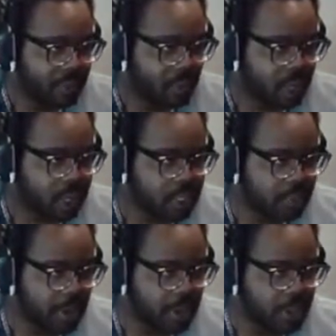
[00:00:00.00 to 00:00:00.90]
will cause
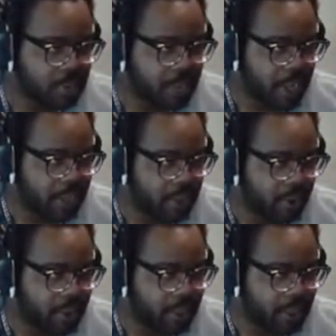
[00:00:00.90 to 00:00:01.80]
the barrel to spawn
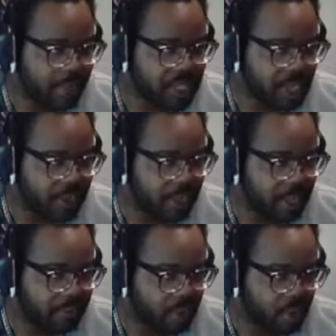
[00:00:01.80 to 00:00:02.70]
either on the left side of the
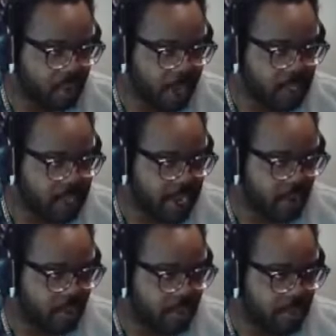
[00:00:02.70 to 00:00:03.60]
level, right side,
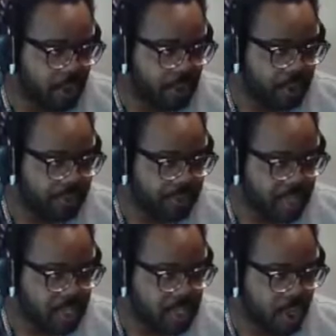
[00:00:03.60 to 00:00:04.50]
or the middle.
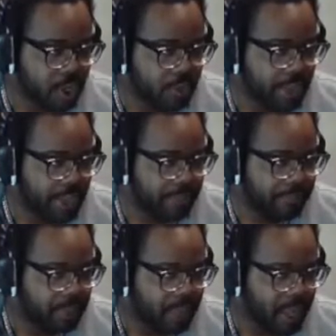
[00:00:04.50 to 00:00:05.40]
So
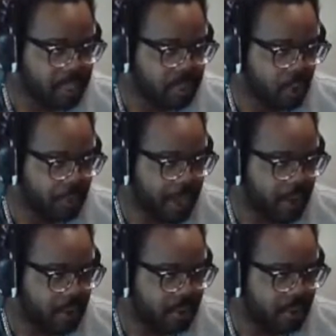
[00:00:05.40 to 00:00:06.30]
the optimal
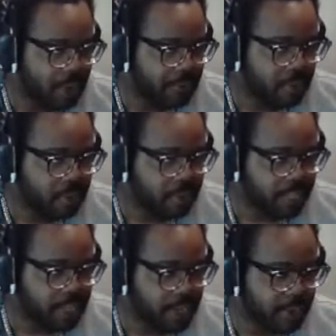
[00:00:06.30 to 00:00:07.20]
pattern we want for
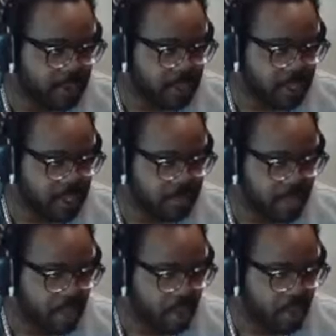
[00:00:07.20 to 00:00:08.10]
3 cycles is
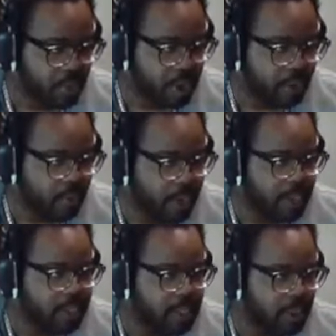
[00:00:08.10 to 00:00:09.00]
middle, right,
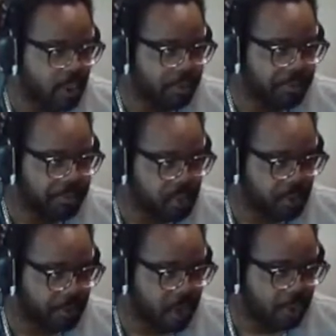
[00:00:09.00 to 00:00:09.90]
right. So
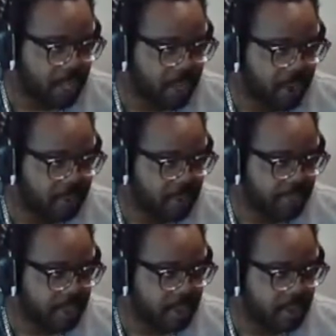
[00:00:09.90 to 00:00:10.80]
far I've got left
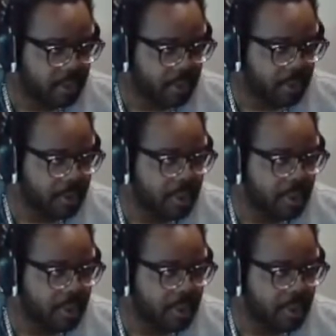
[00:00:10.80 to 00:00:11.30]
and then middle.